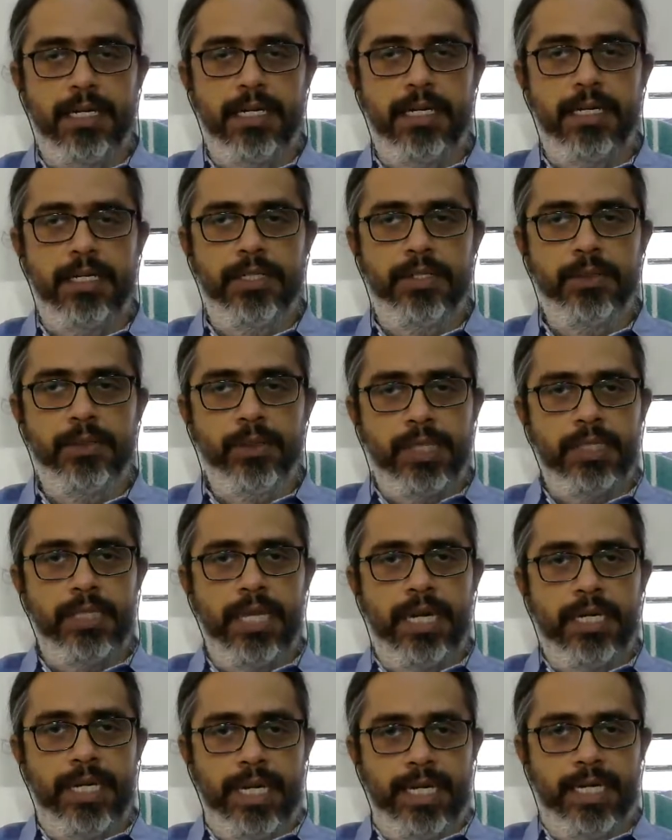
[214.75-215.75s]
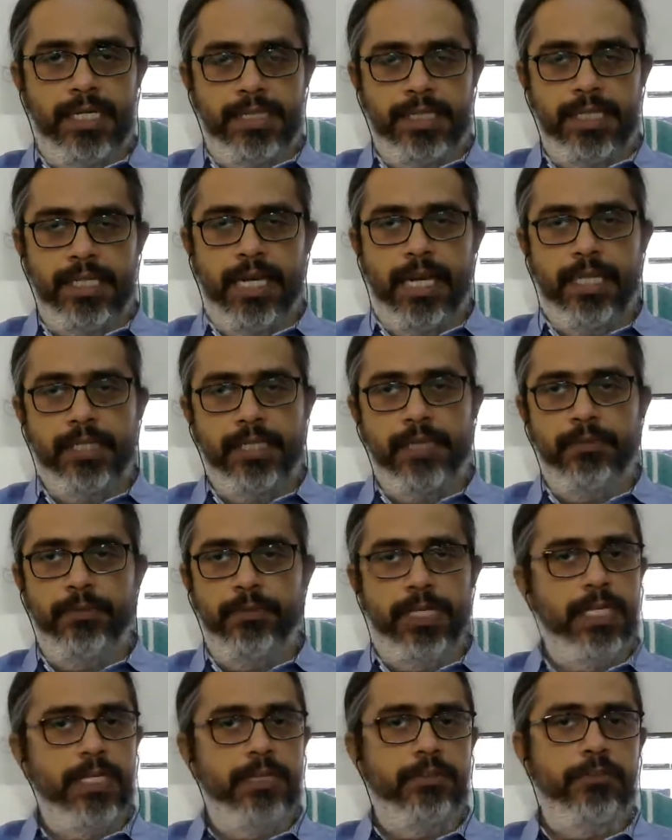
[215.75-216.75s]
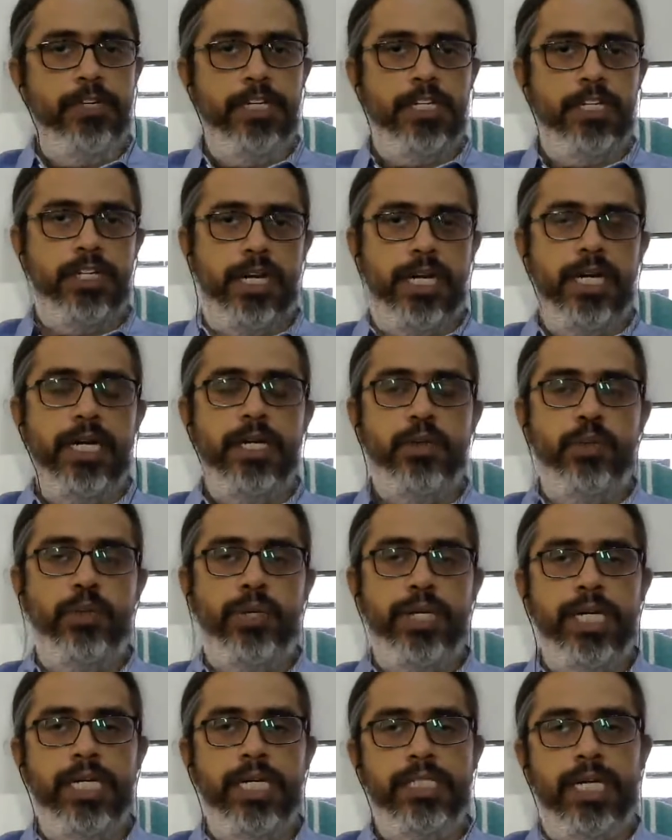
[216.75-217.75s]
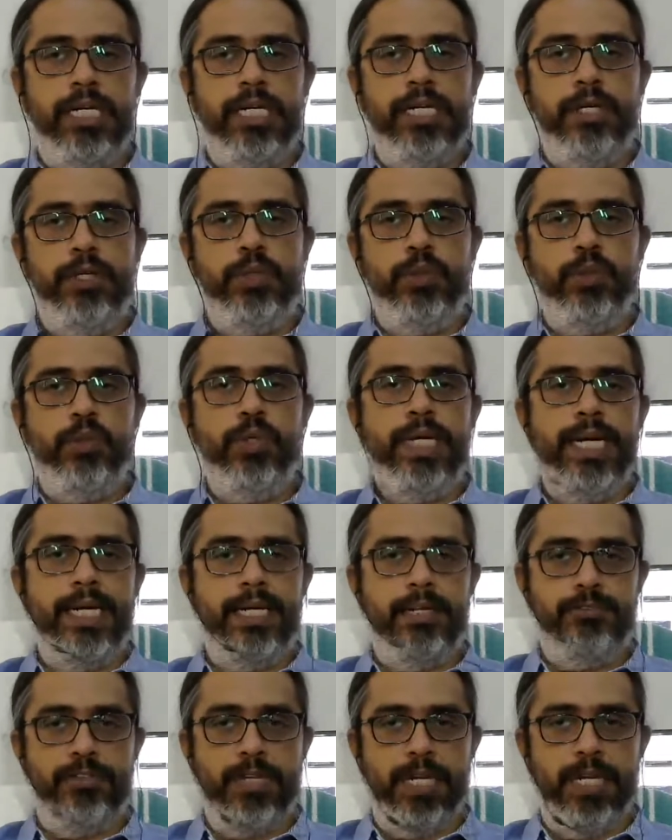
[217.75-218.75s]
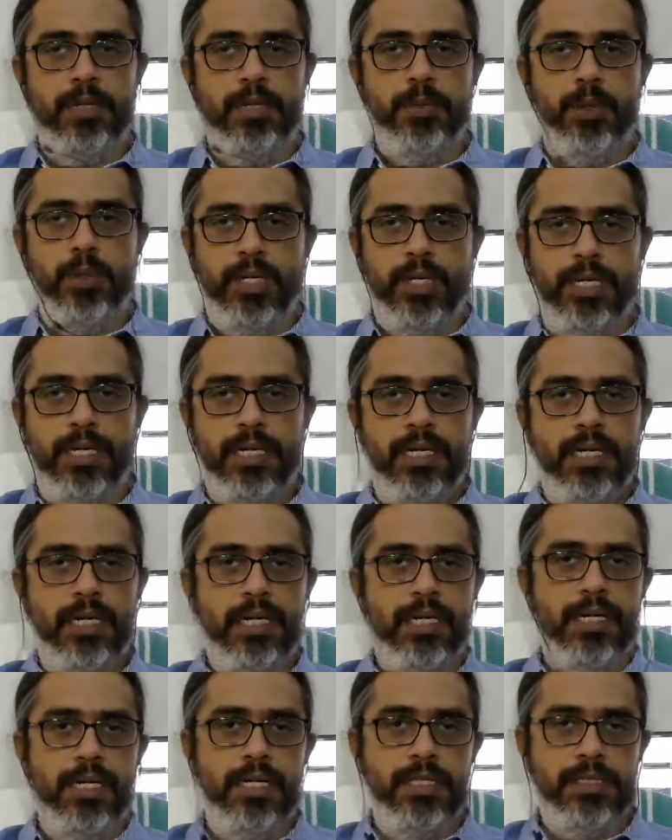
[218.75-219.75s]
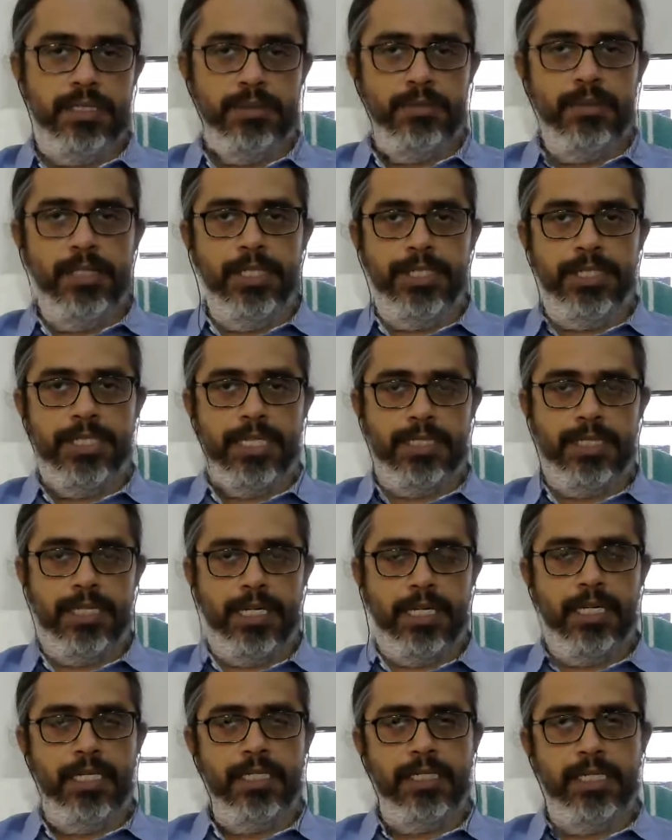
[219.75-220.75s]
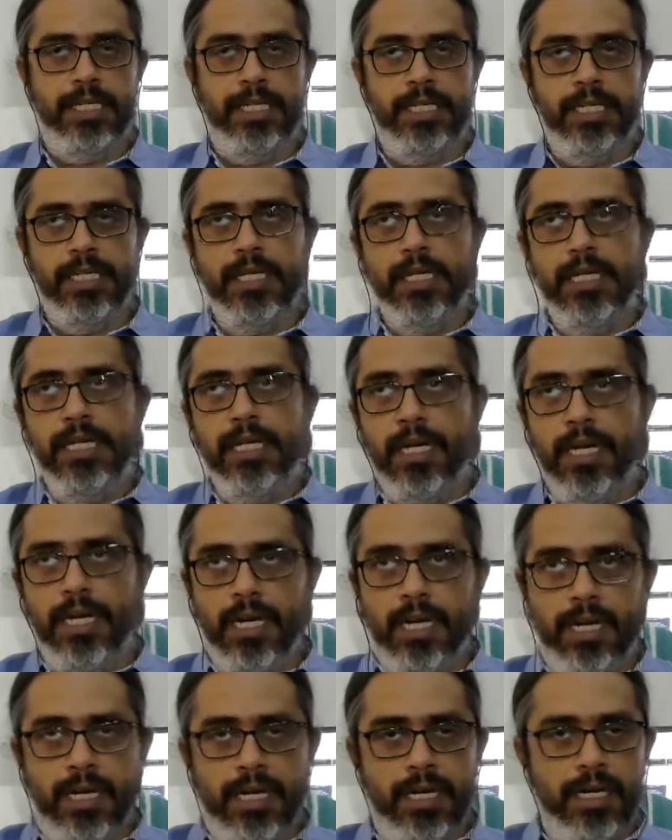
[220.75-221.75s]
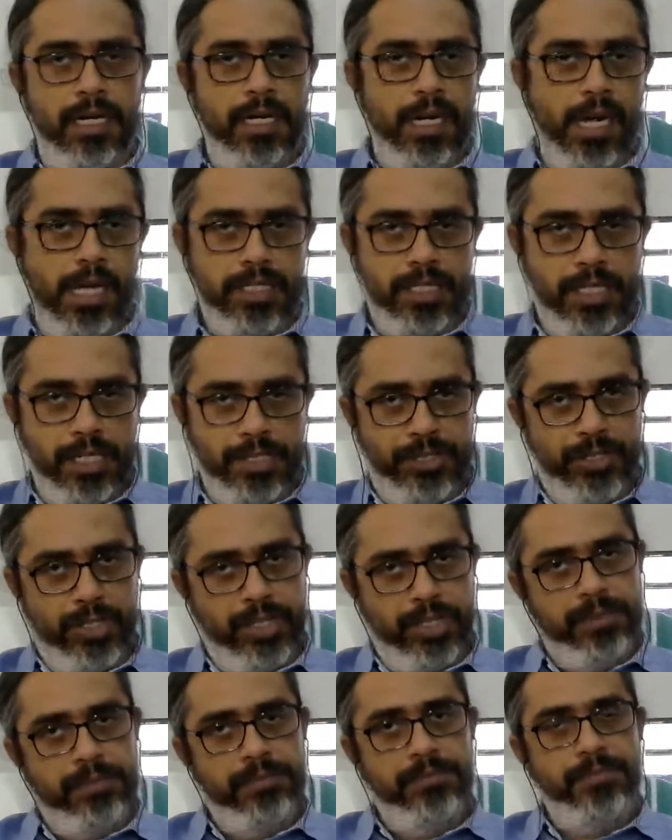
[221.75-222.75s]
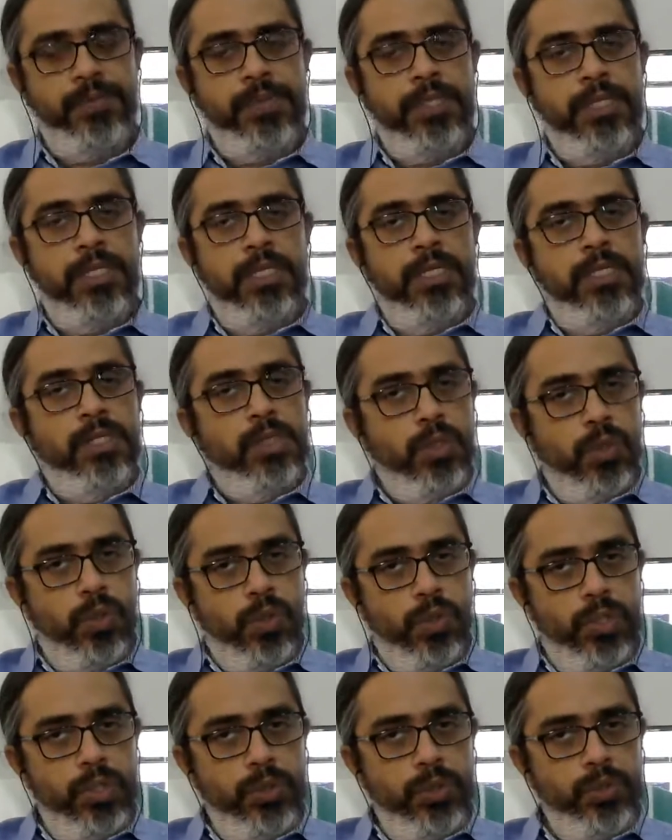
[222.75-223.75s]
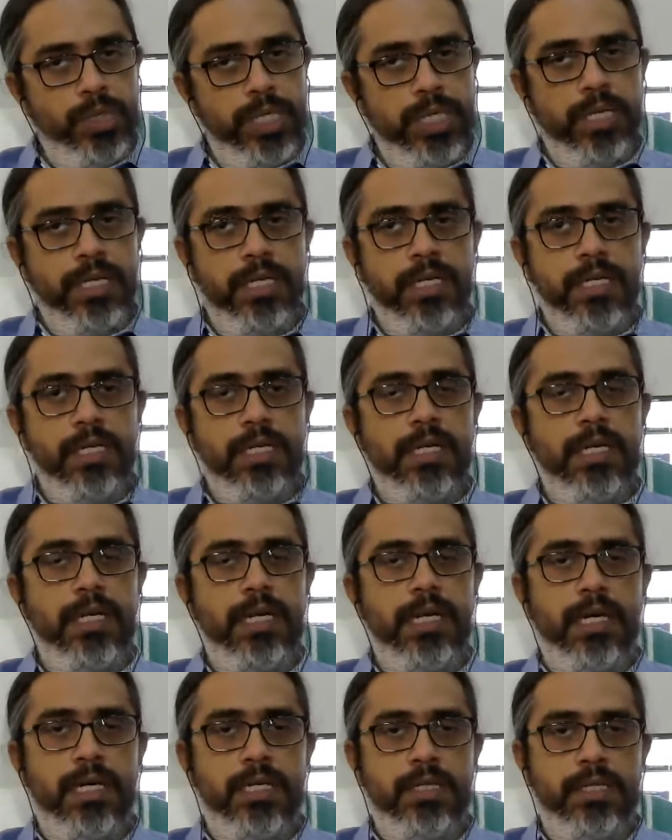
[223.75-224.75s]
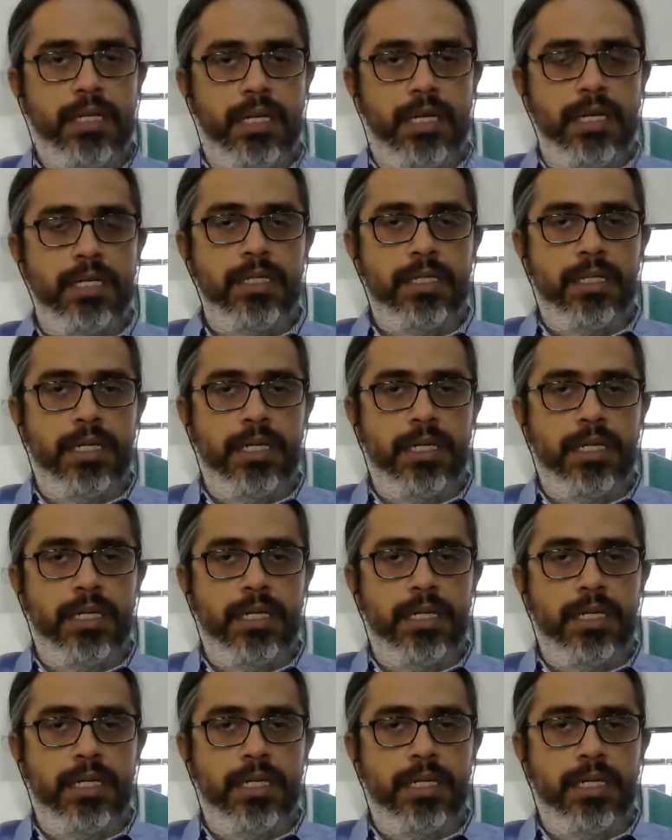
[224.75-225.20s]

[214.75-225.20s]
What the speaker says: using that data set. I think we try to read that into a data frame or some list, etc. in the last lecture. So using that